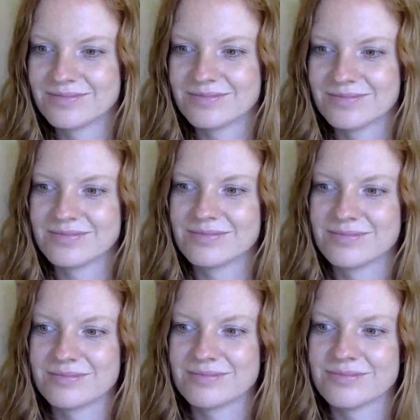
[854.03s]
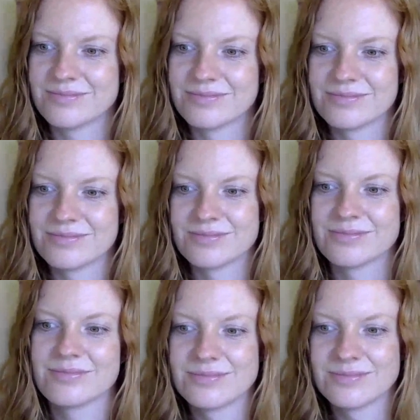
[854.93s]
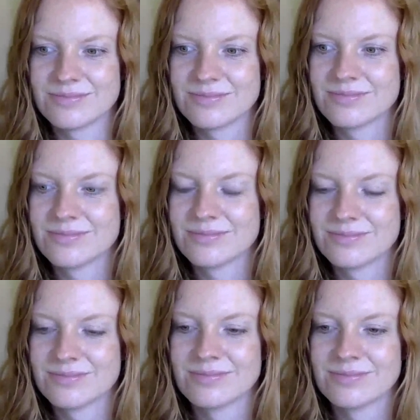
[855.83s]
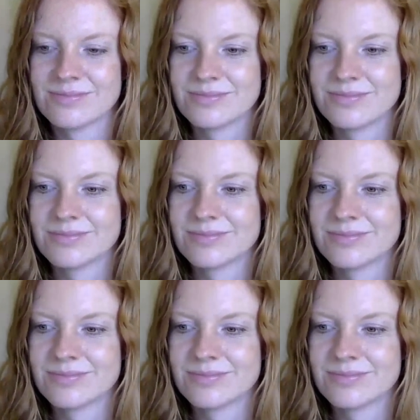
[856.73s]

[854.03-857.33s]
[no speech]